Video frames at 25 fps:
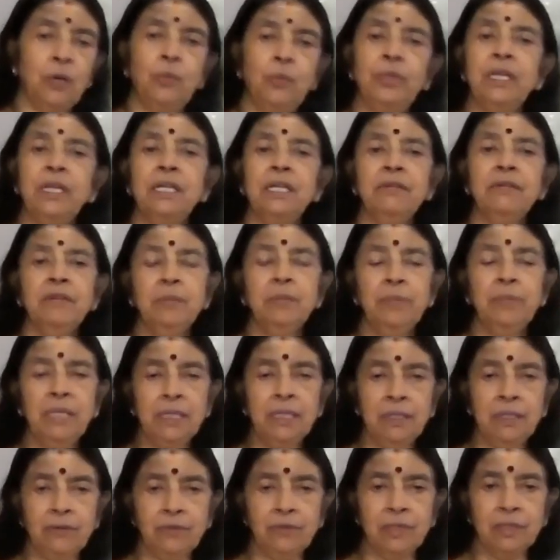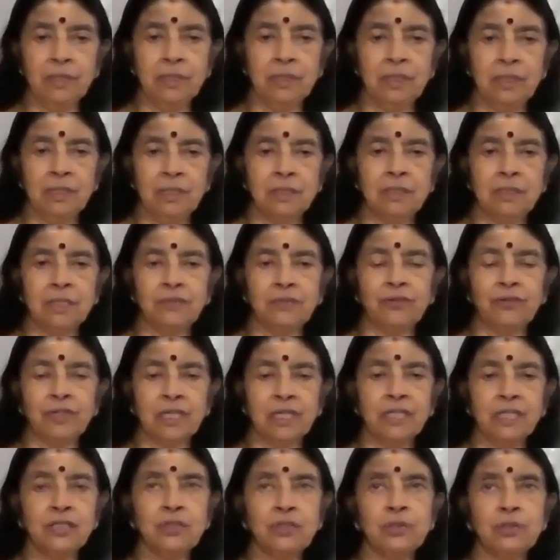We never believe that for
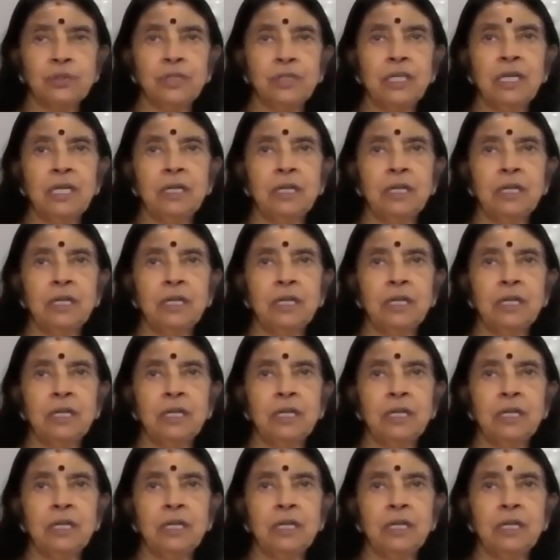us to